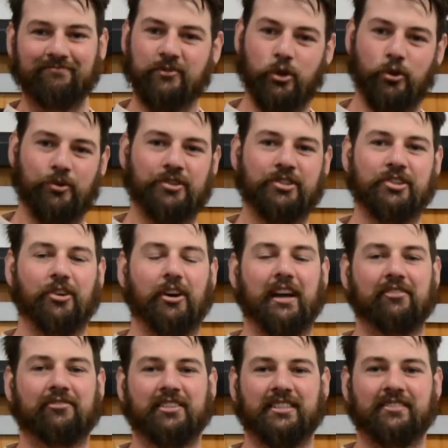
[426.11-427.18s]
good
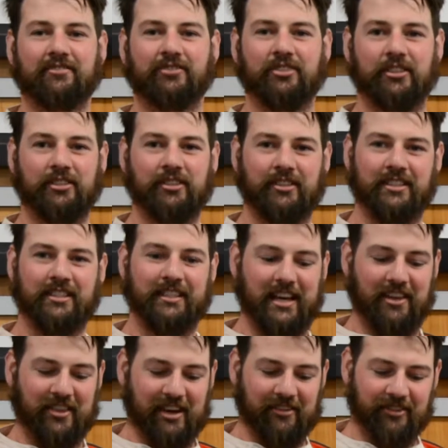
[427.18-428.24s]
sign for
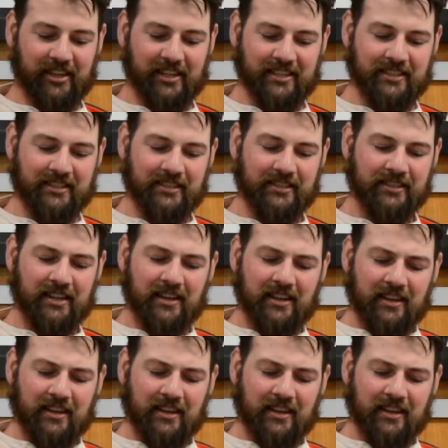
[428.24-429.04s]
South Africans.